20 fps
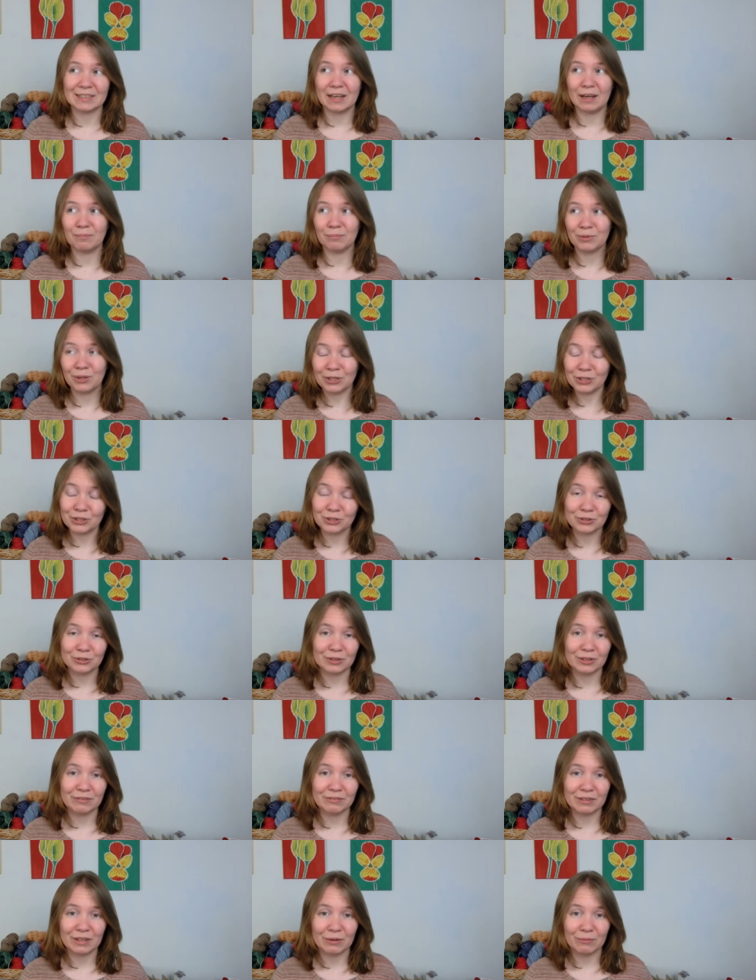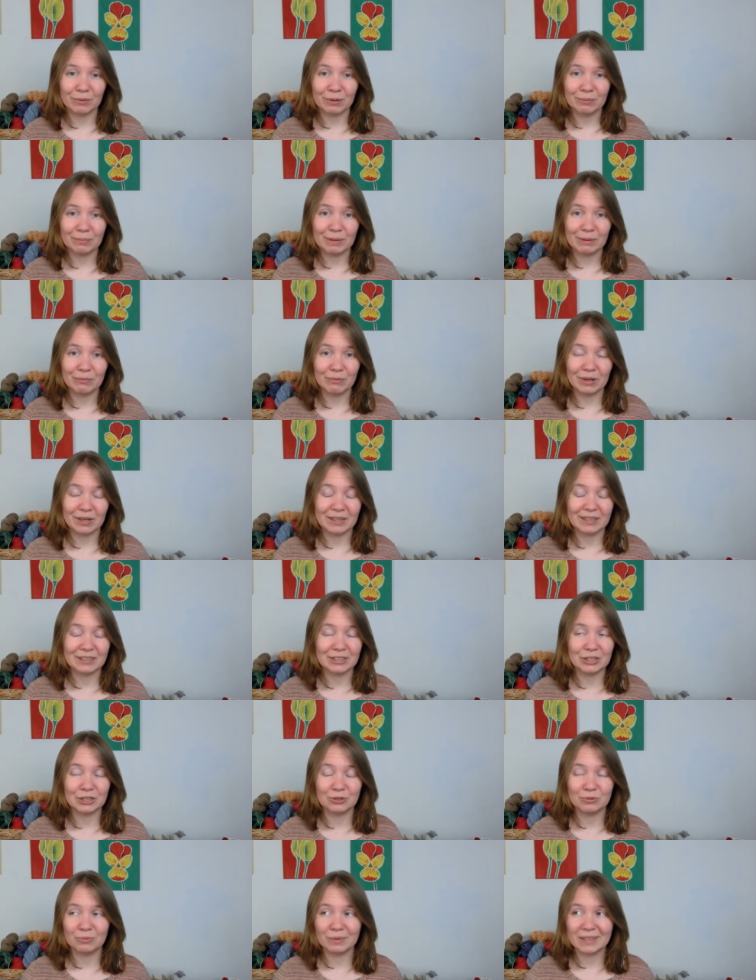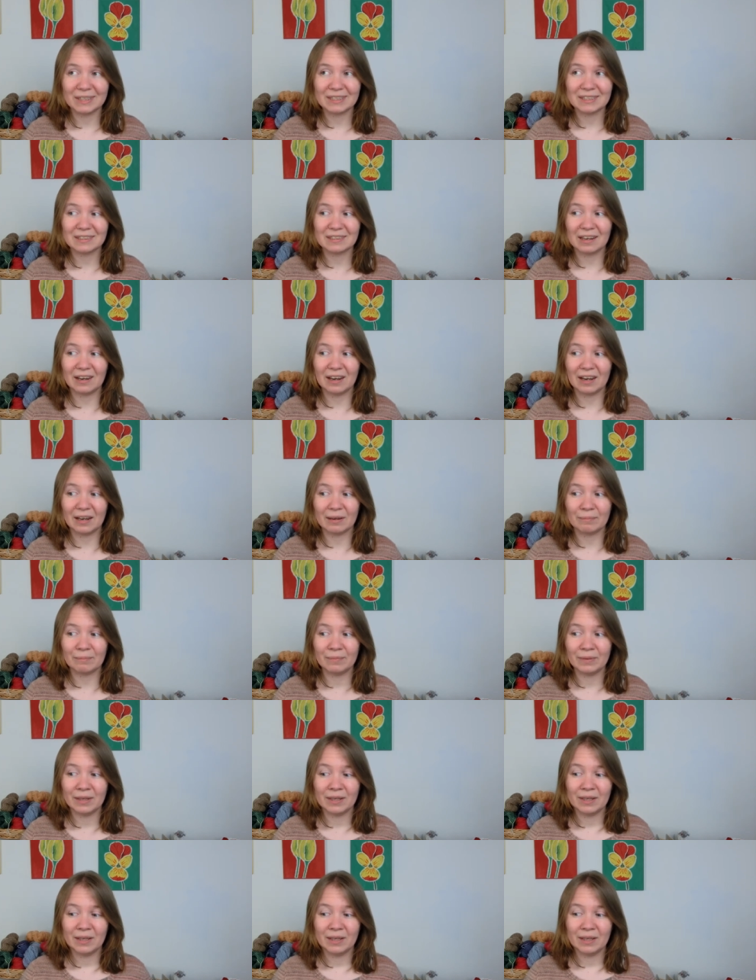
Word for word: I'm not sure if there will be one in two weeks time